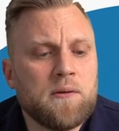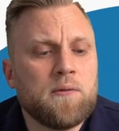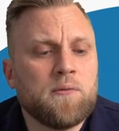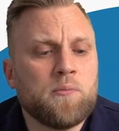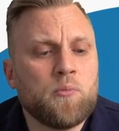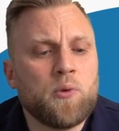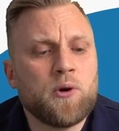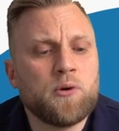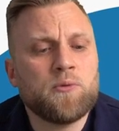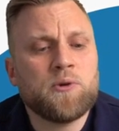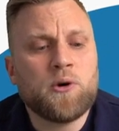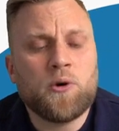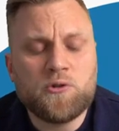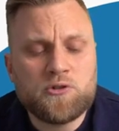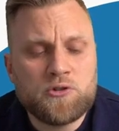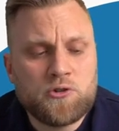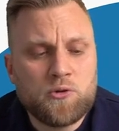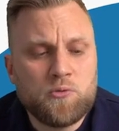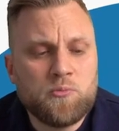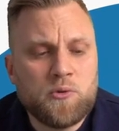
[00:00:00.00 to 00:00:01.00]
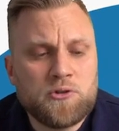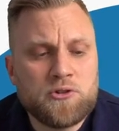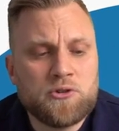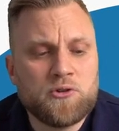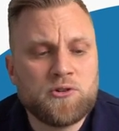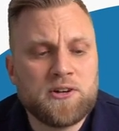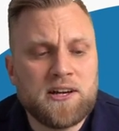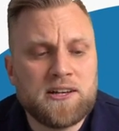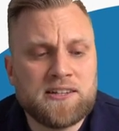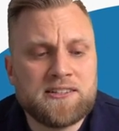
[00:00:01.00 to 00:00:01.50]
What we also don't want to
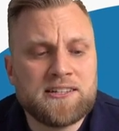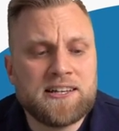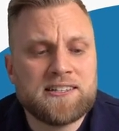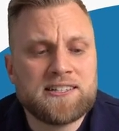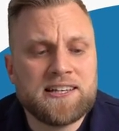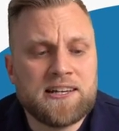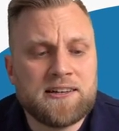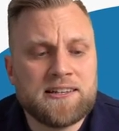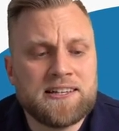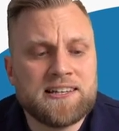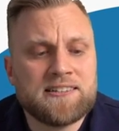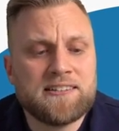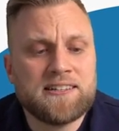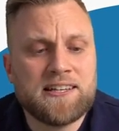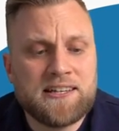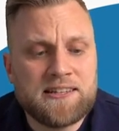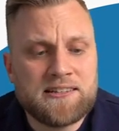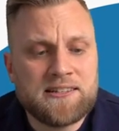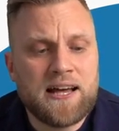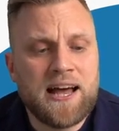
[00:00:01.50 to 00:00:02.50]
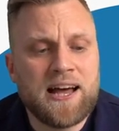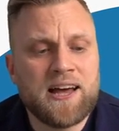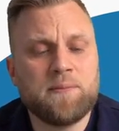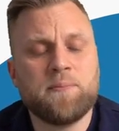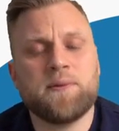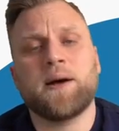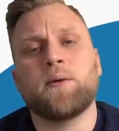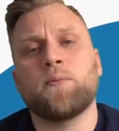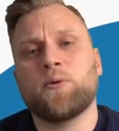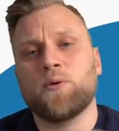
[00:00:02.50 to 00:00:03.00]
look at in detail is the entire
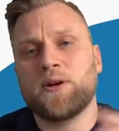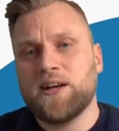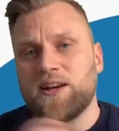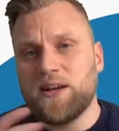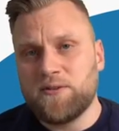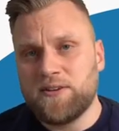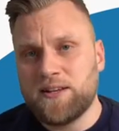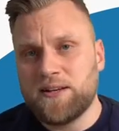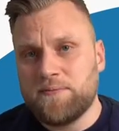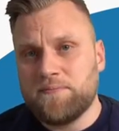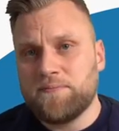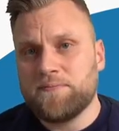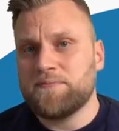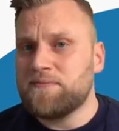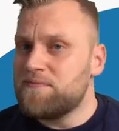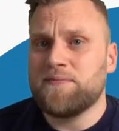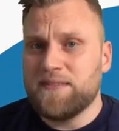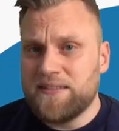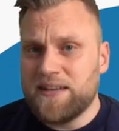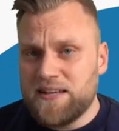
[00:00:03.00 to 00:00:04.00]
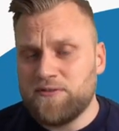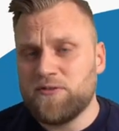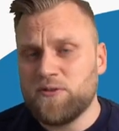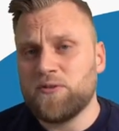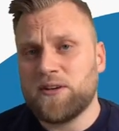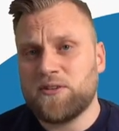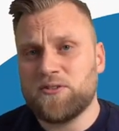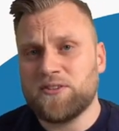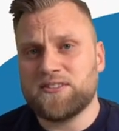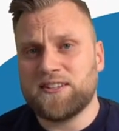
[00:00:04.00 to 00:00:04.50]
payroll area. If you're
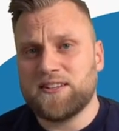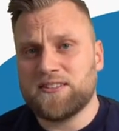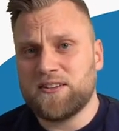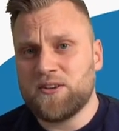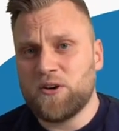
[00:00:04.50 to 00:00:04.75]
interested in